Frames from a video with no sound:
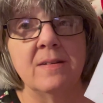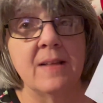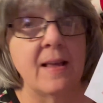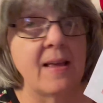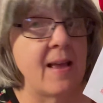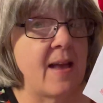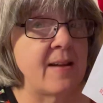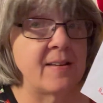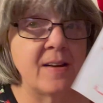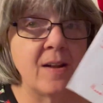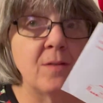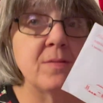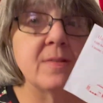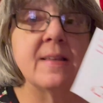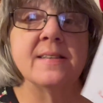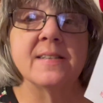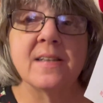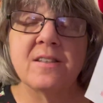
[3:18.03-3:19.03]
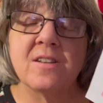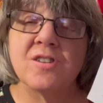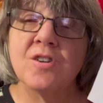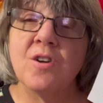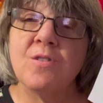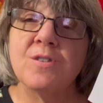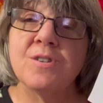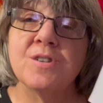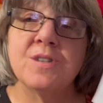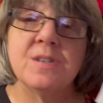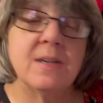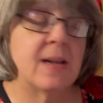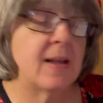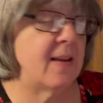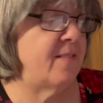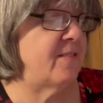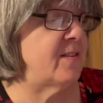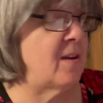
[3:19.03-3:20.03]
They handed out these at the church
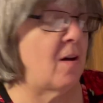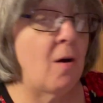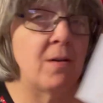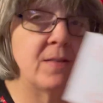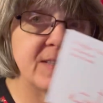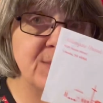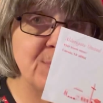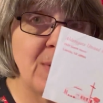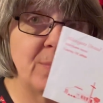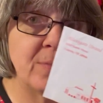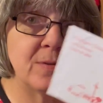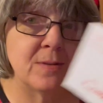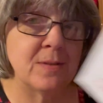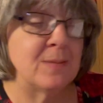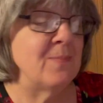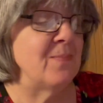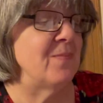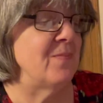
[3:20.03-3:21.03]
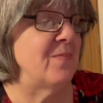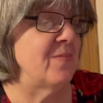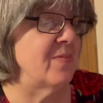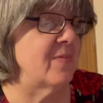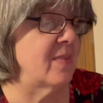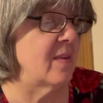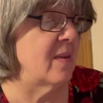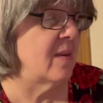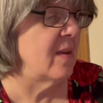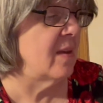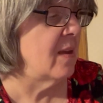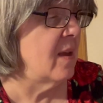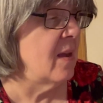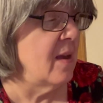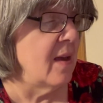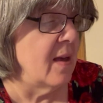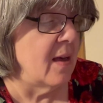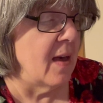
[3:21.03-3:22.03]
today to all of its members.
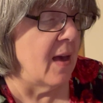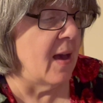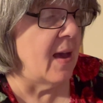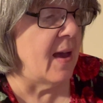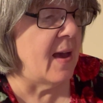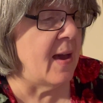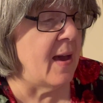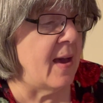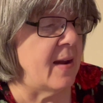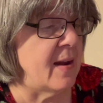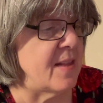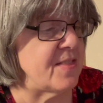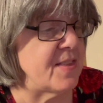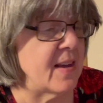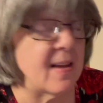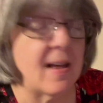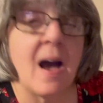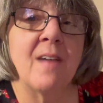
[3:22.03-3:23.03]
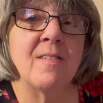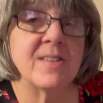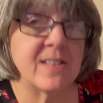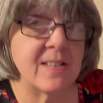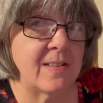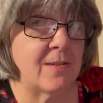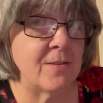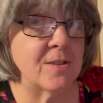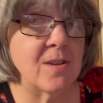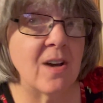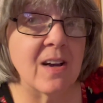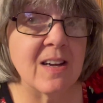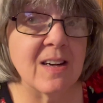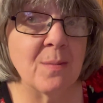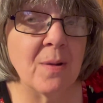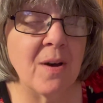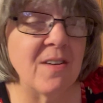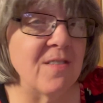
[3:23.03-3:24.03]
I think obviously they were talking
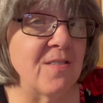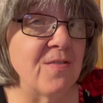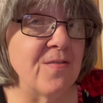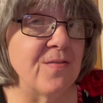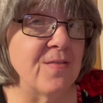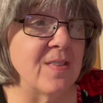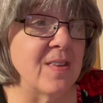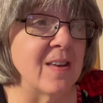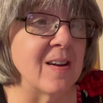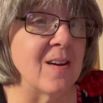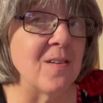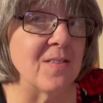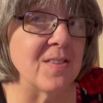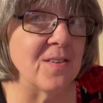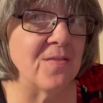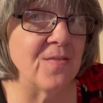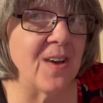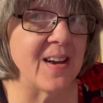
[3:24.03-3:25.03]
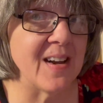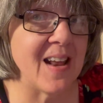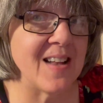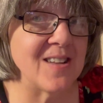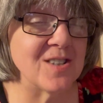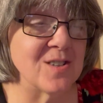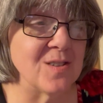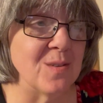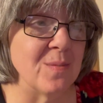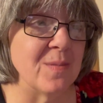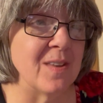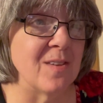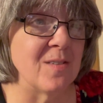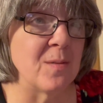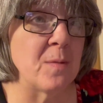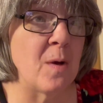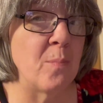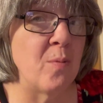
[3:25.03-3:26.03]
about, you know, the financial, you
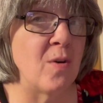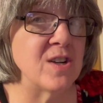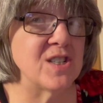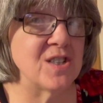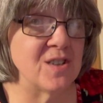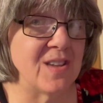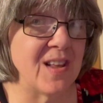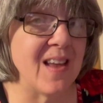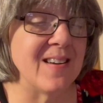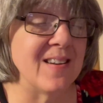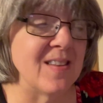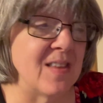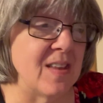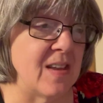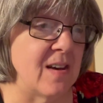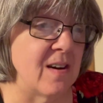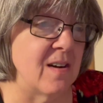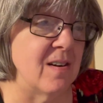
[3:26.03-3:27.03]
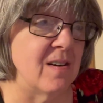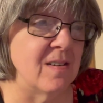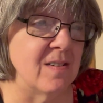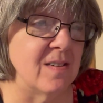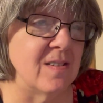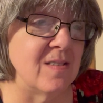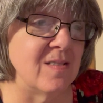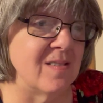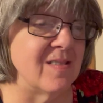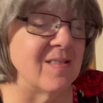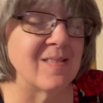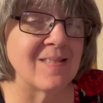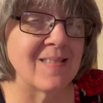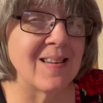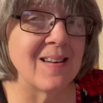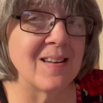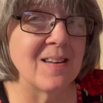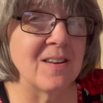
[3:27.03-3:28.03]
know, a push to the end of the year,
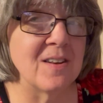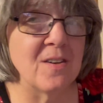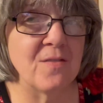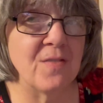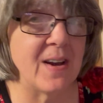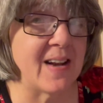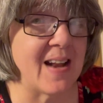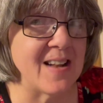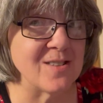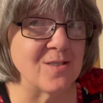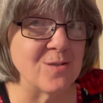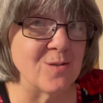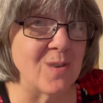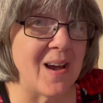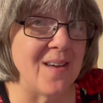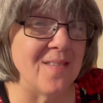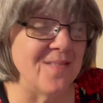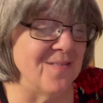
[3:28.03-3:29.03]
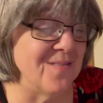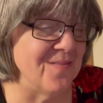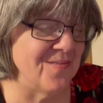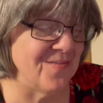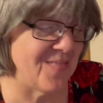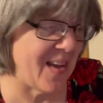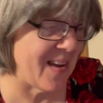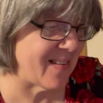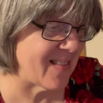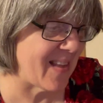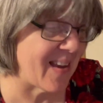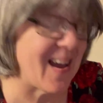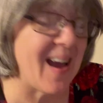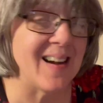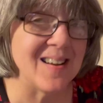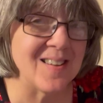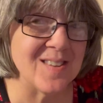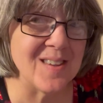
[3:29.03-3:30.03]
financial drive, that
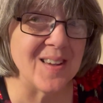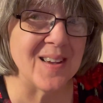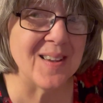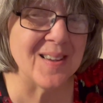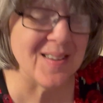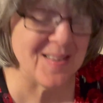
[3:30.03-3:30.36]
kind of thing.